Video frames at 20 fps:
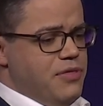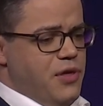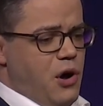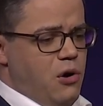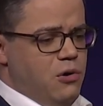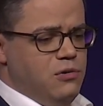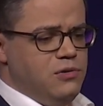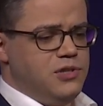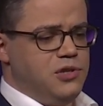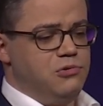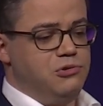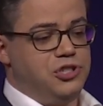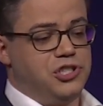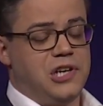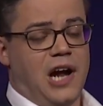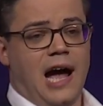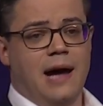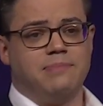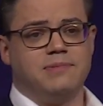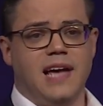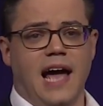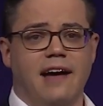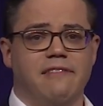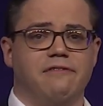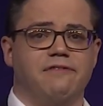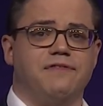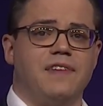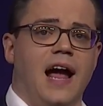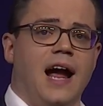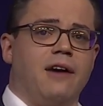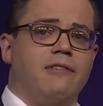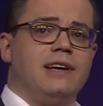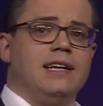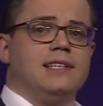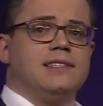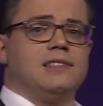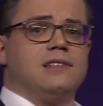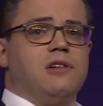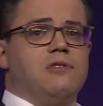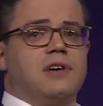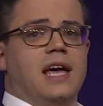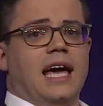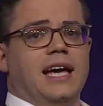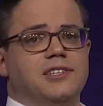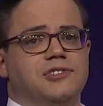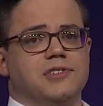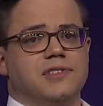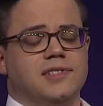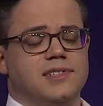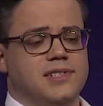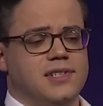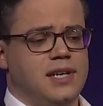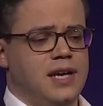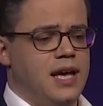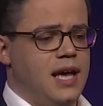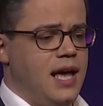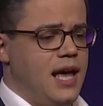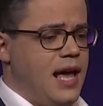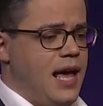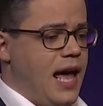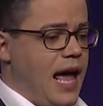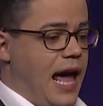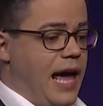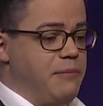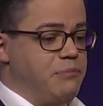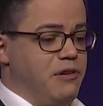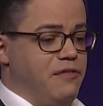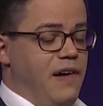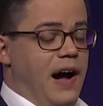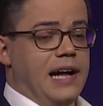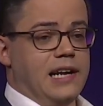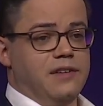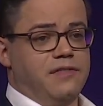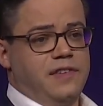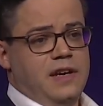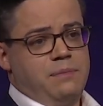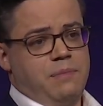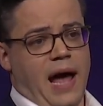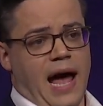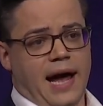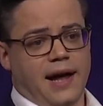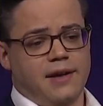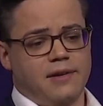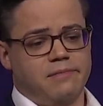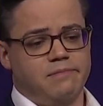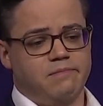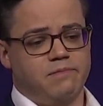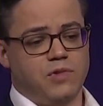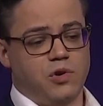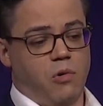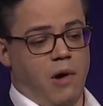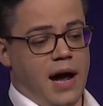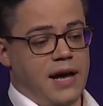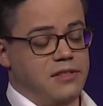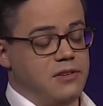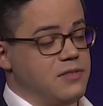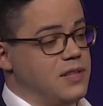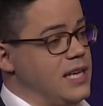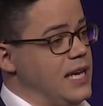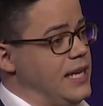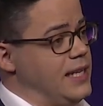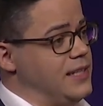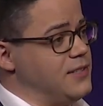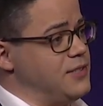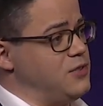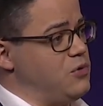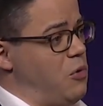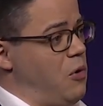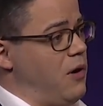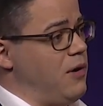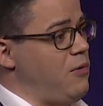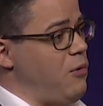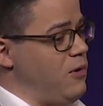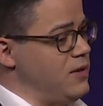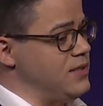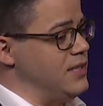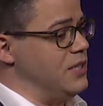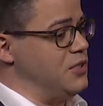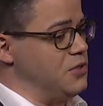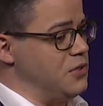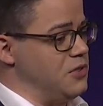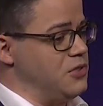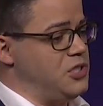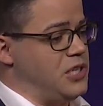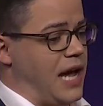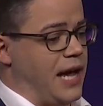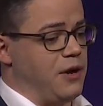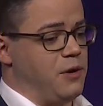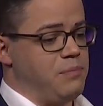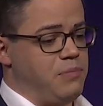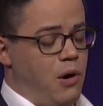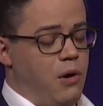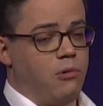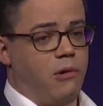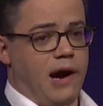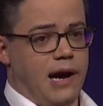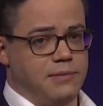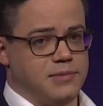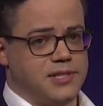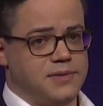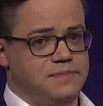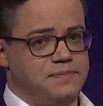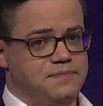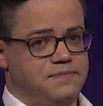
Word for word: those who shopped at various locations and provided feedback through either the in store or digital channel programs.